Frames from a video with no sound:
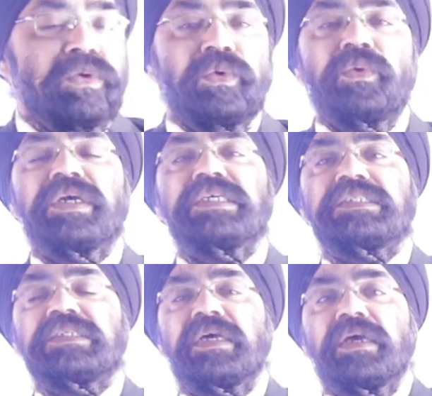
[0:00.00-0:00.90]
who
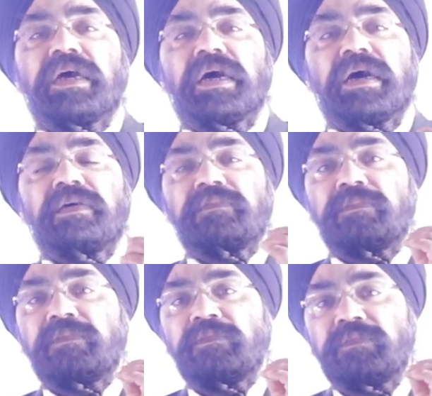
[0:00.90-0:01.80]
is
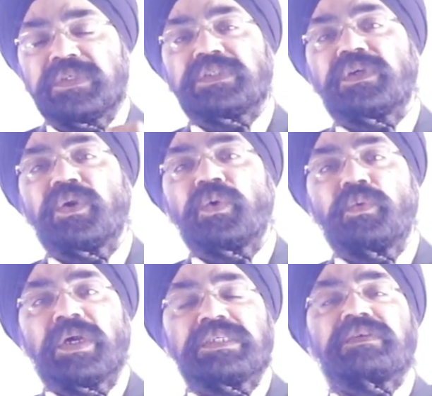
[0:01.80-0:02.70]
visitor,
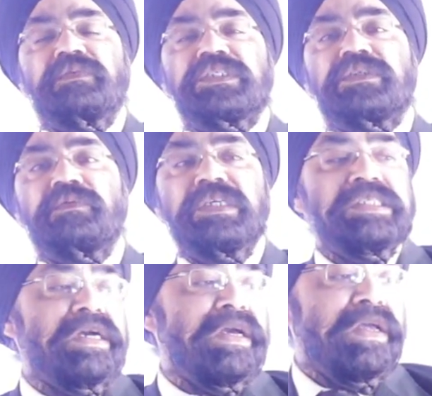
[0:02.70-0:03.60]
what is a visitor
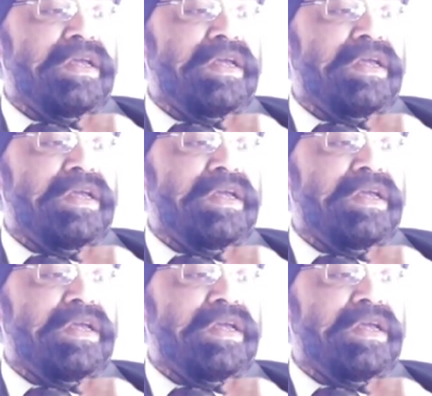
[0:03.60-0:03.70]
visa?